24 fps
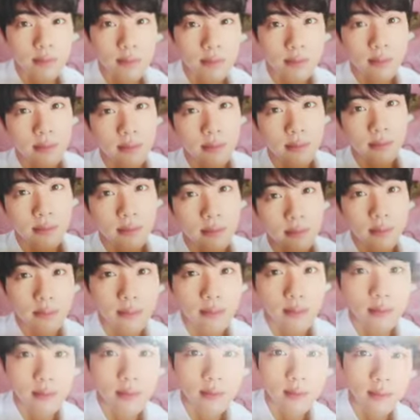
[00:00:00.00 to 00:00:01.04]
This is like my
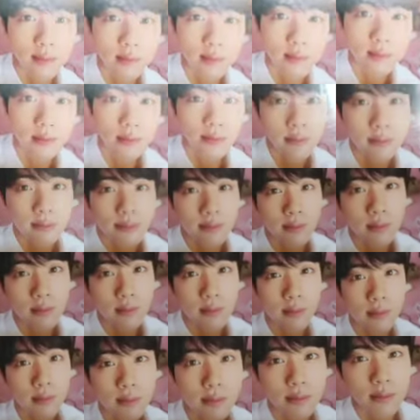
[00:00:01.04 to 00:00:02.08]
first ever photo
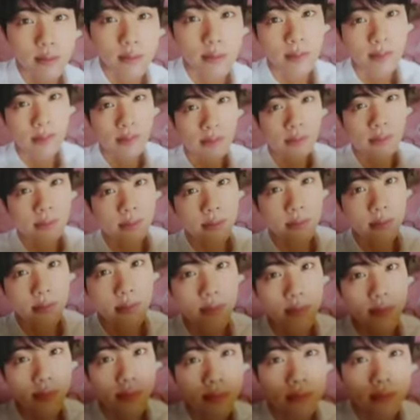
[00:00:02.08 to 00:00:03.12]
card, so
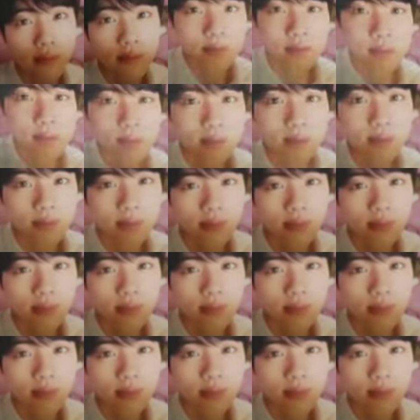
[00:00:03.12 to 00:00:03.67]
hell